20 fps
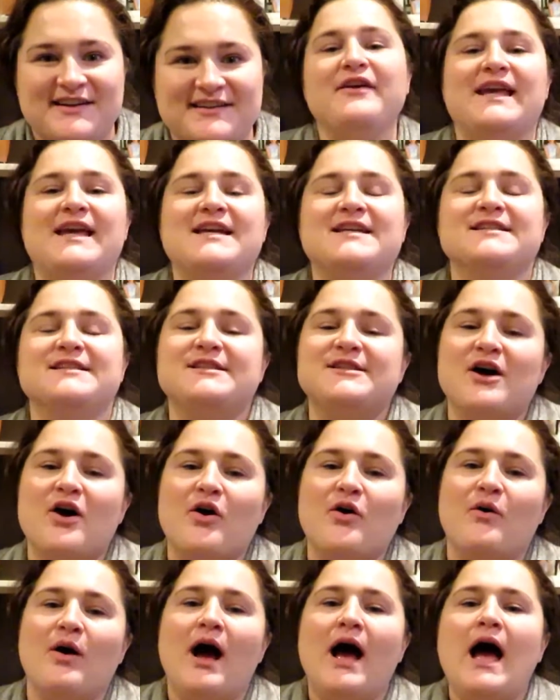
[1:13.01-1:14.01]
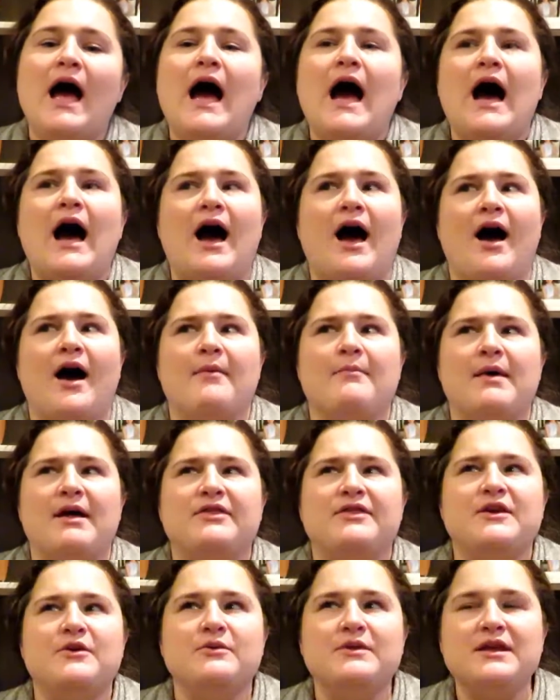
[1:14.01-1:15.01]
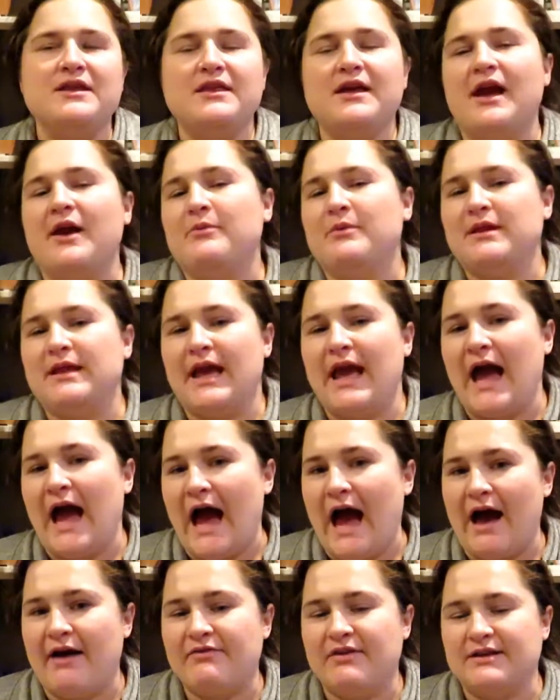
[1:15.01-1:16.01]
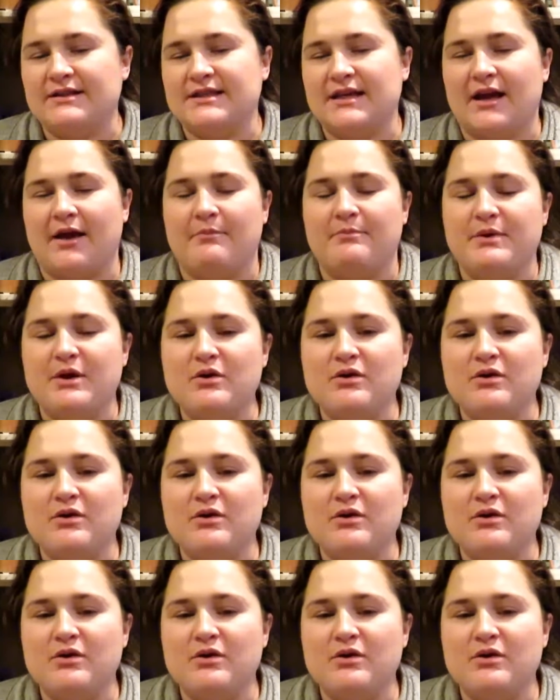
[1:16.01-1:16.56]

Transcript: Alrighty, so the only thing I really have that's like a